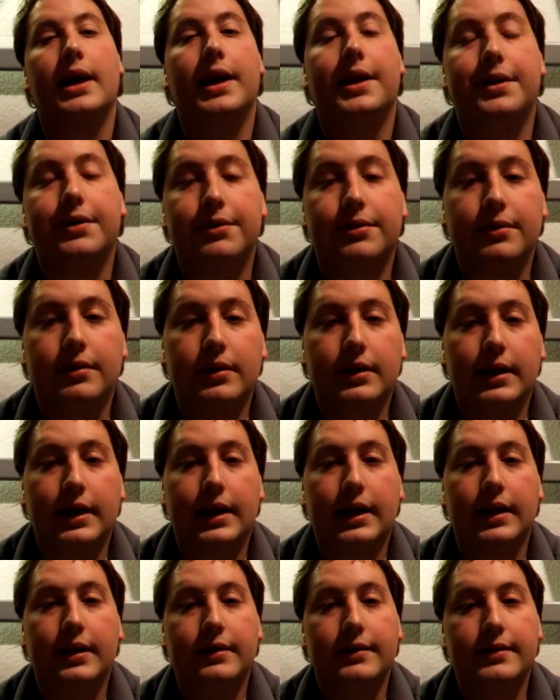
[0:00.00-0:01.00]
And, all,
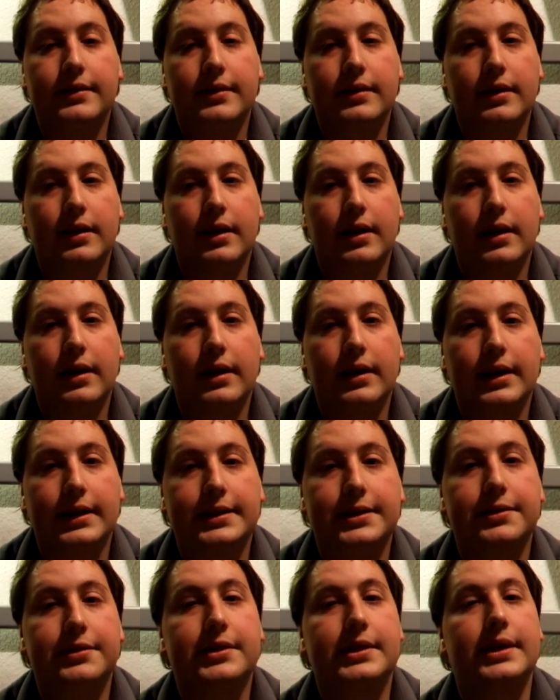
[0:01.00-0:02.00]
and uh,
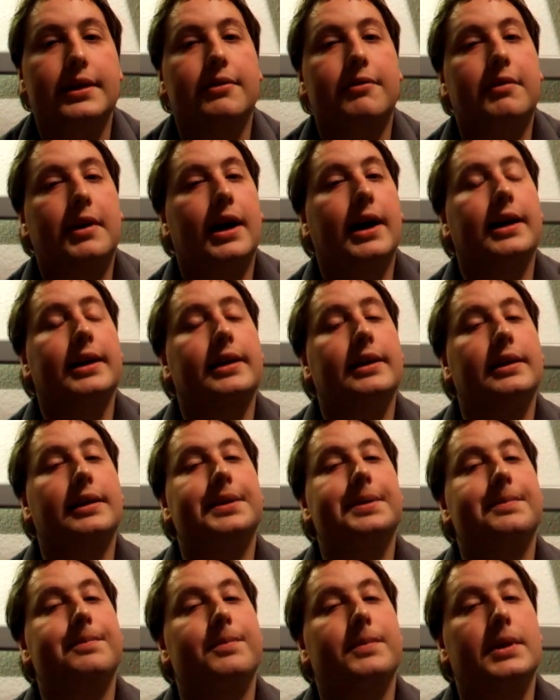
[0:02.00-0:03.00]
lets you see why
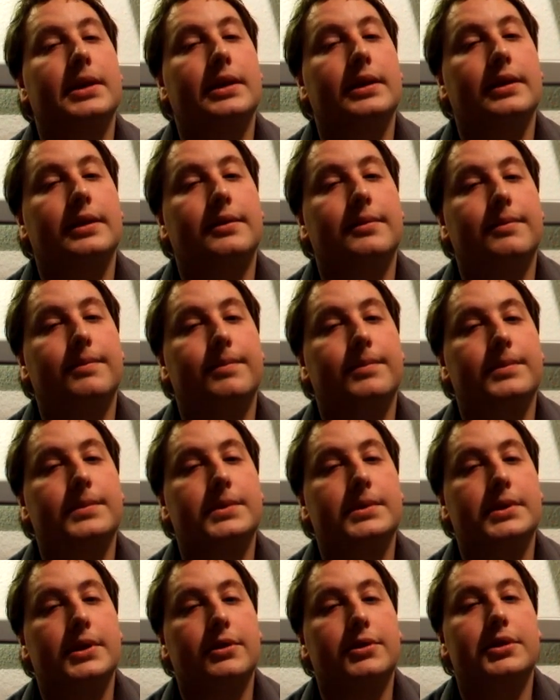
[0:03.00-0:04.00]
um, um,
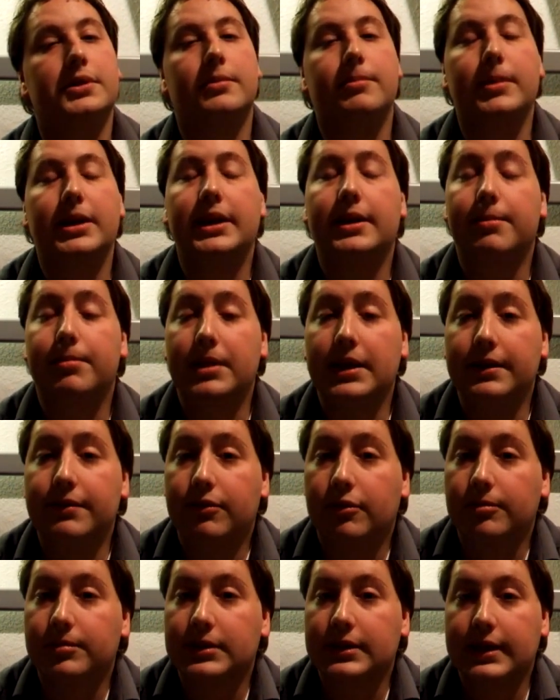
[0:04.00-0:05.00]
social media
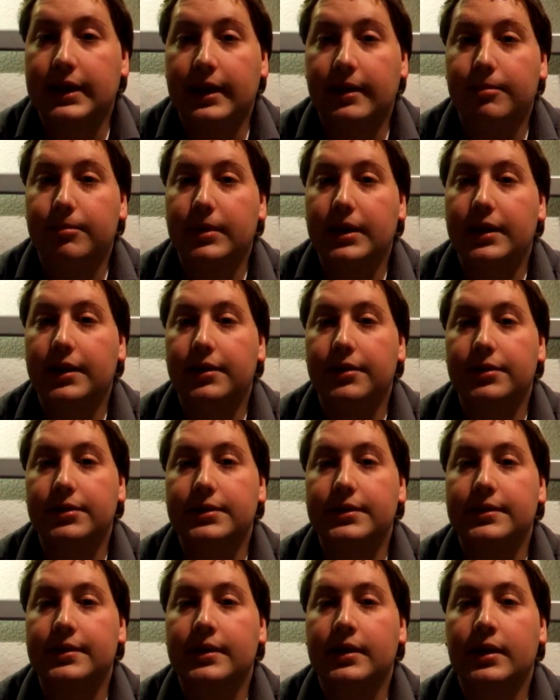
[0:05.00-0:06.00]
platforms can be
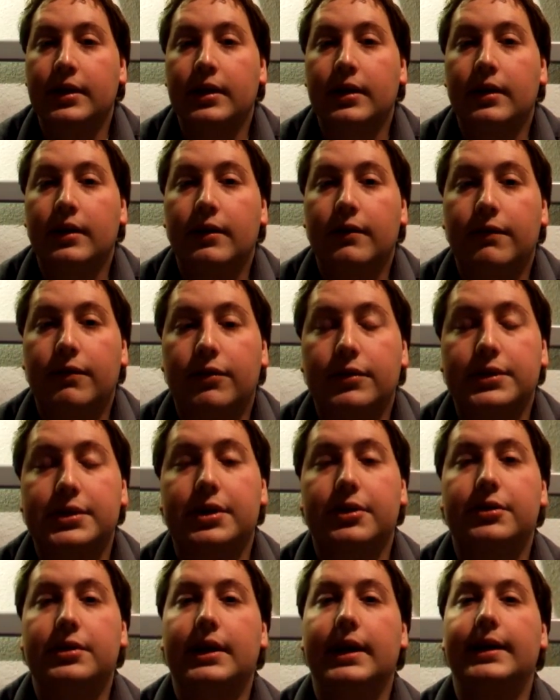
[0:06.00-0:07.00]
used for
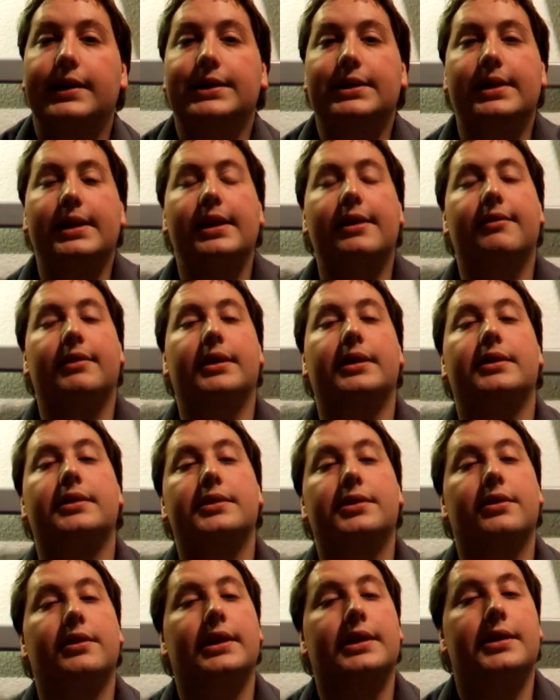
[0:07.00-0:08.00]
social engineering,
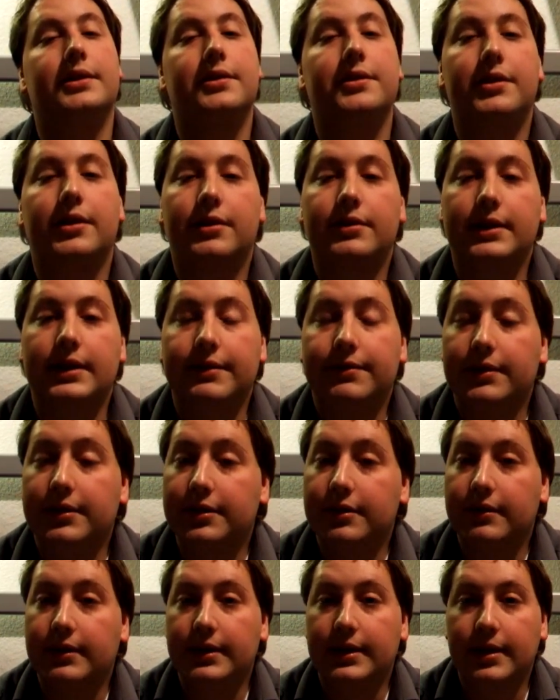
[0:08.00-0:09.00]
so that you don't have to
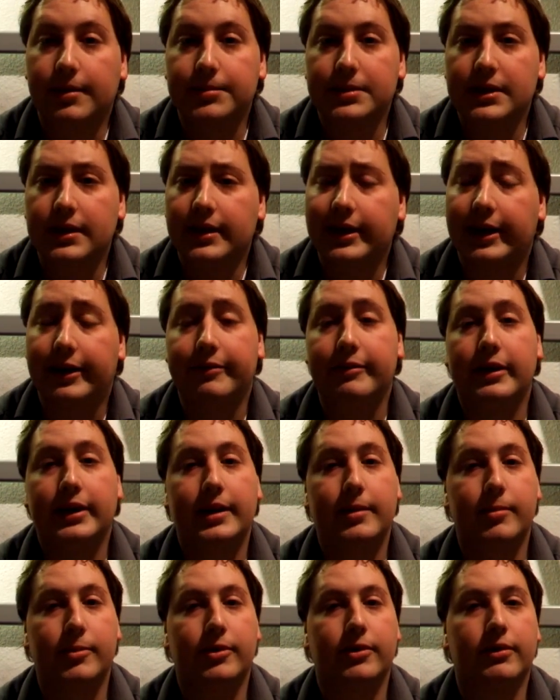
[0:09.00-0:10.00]
do a dumpster dive
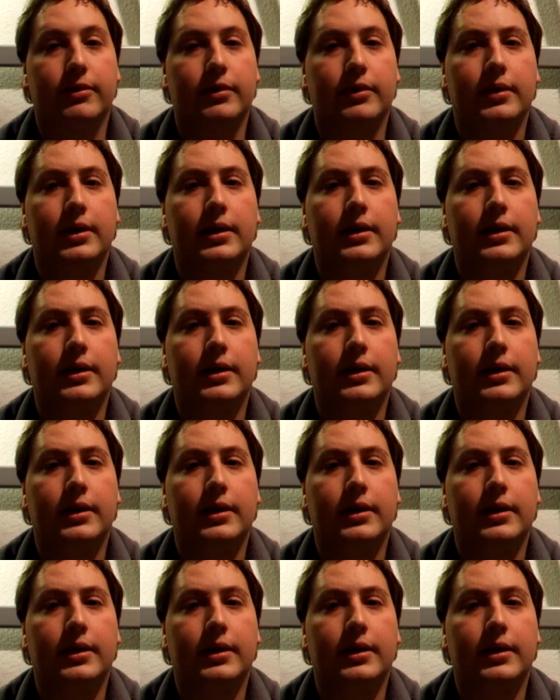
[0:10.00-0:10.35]
anymore,